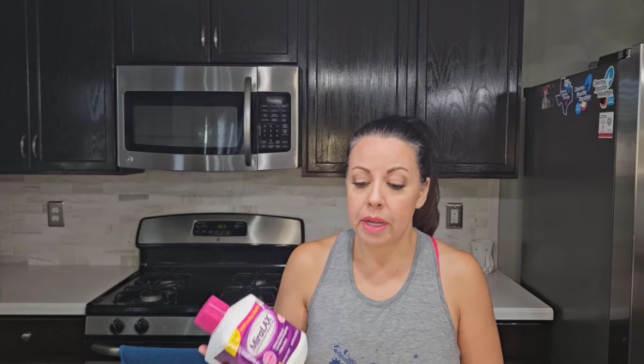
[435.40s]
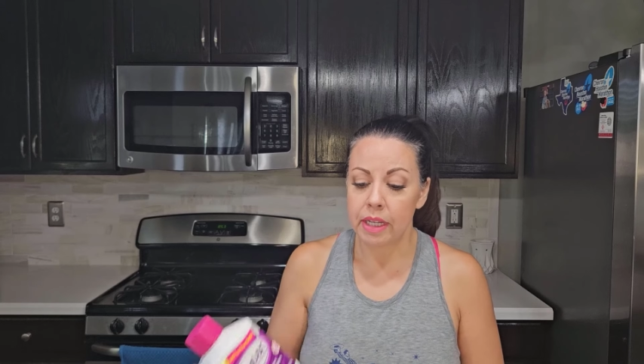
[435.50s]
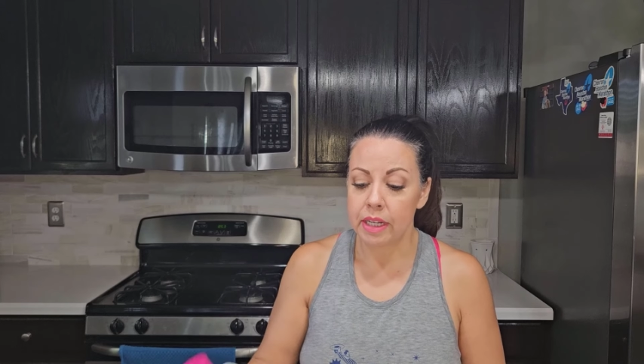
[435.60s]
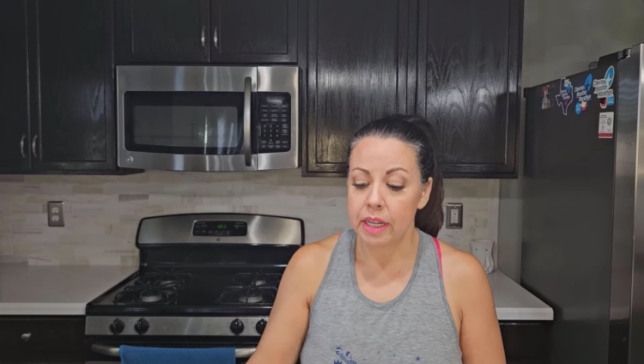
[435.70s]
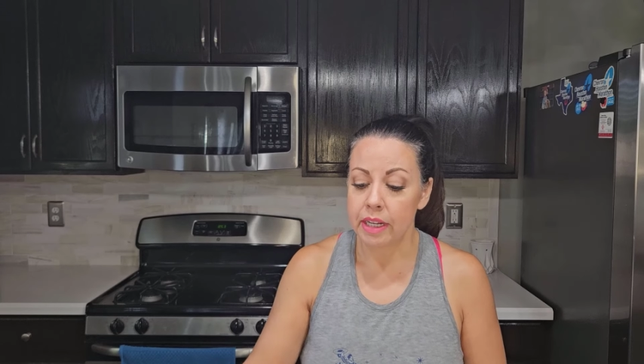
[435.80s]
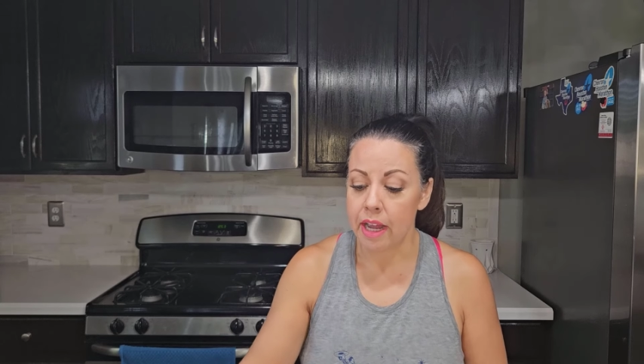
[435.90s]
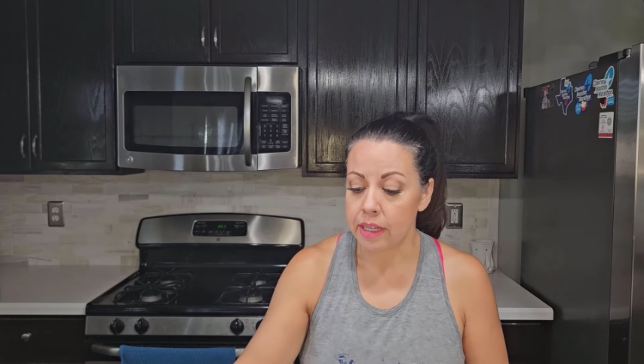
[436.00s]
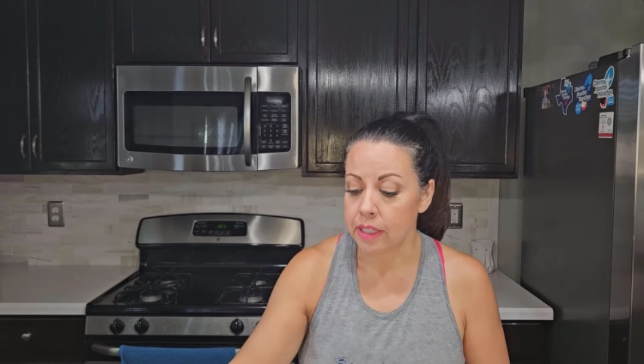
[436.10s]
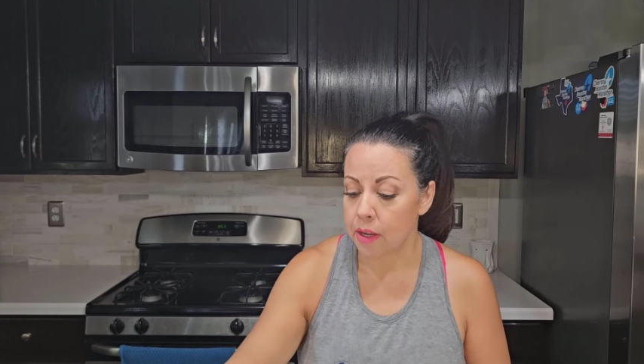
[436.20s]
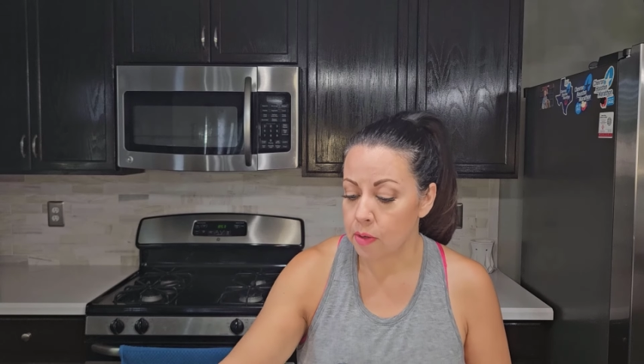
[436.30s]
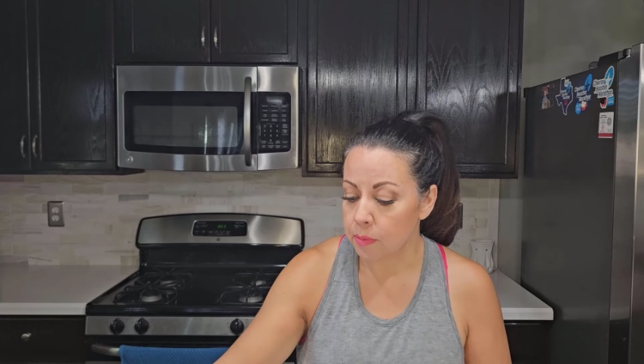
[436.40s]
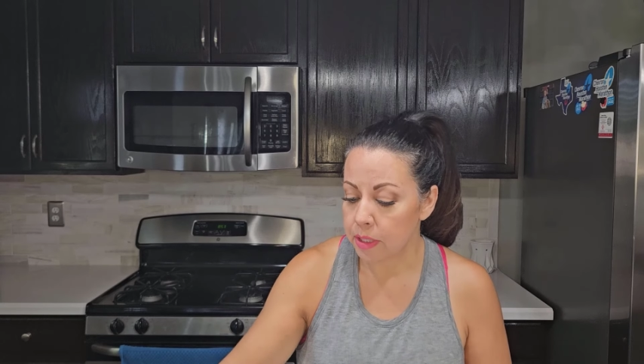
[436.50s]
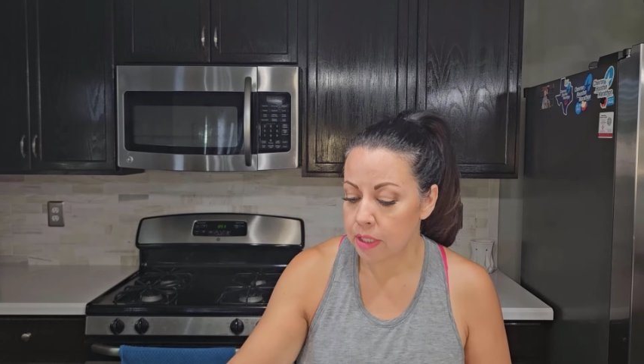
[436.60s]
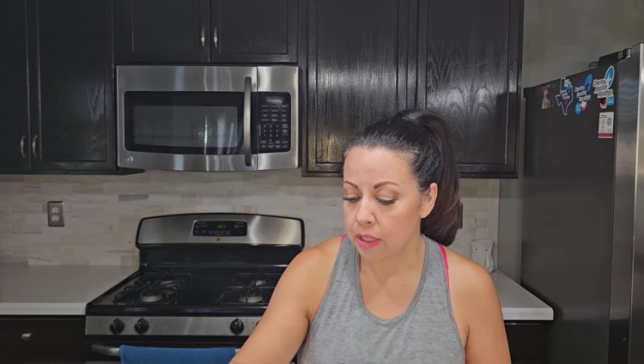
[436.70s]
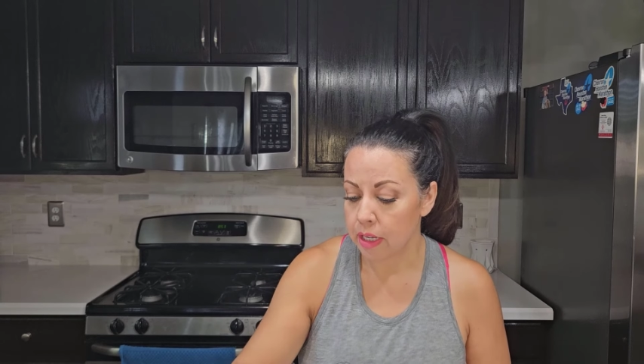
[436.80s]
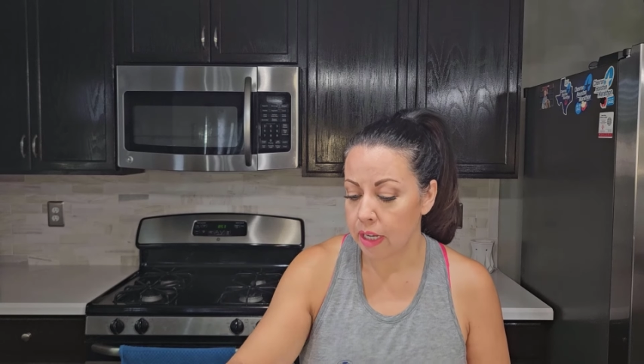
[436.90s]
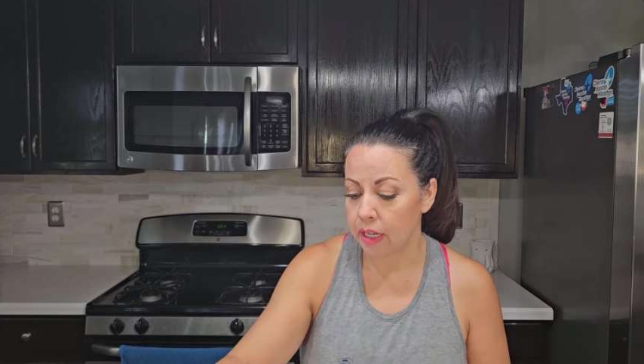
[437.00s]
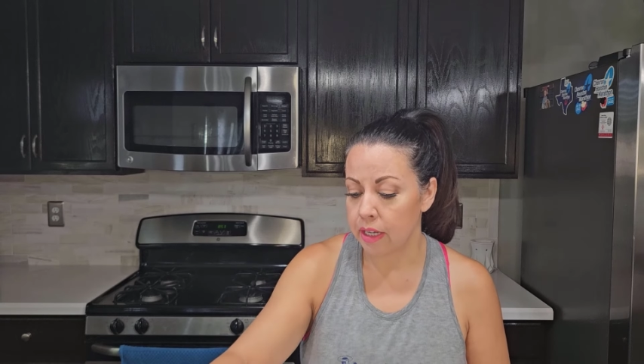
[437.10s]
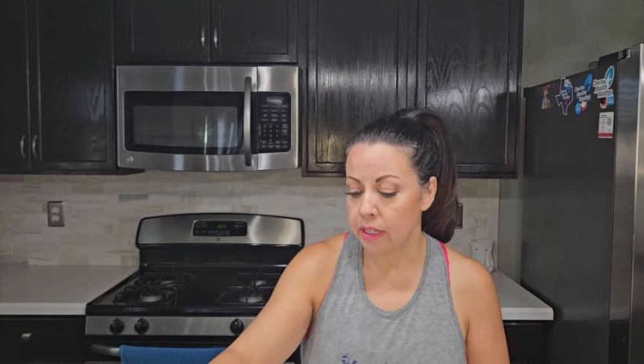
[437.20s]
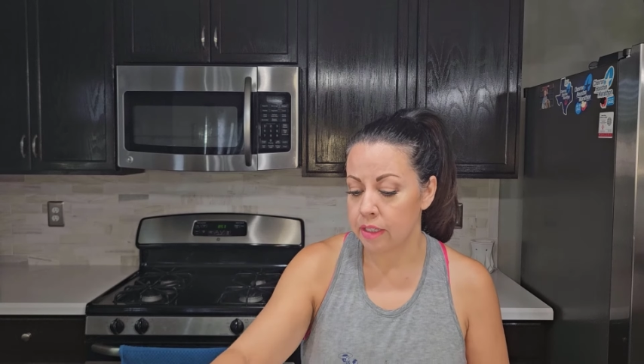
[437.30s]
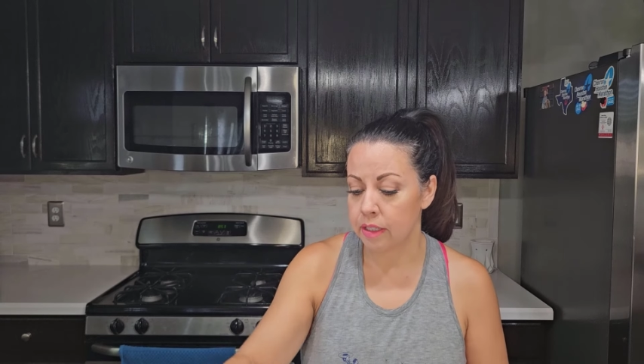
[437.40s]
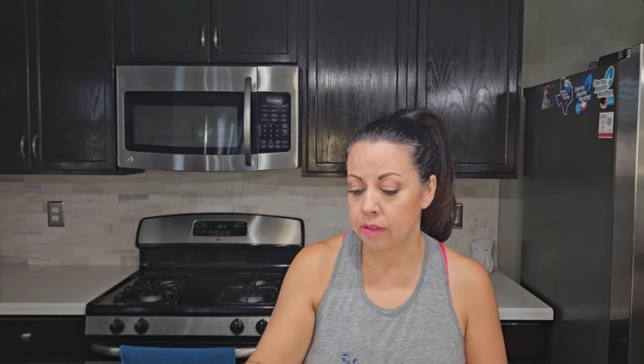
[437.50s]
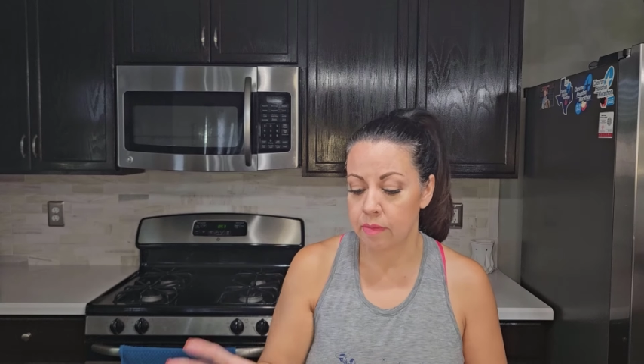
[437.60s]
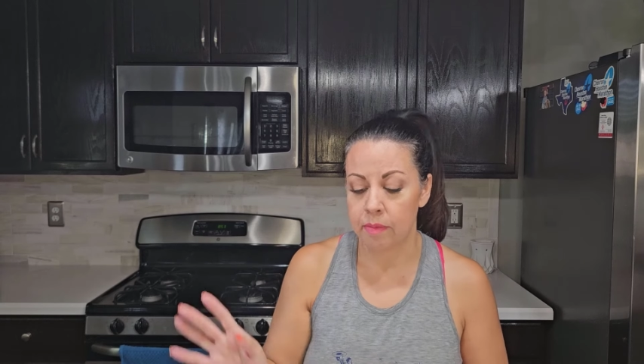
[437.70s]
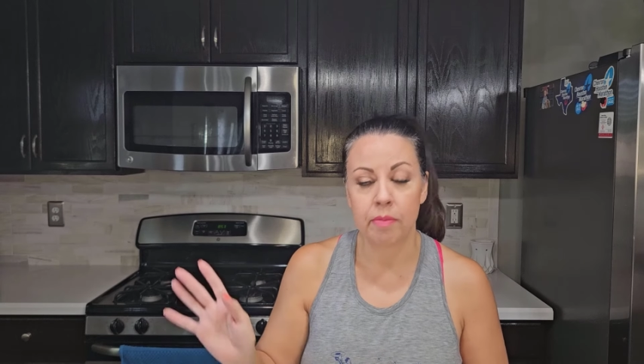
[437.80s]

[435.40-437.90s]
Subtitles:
but it has helped and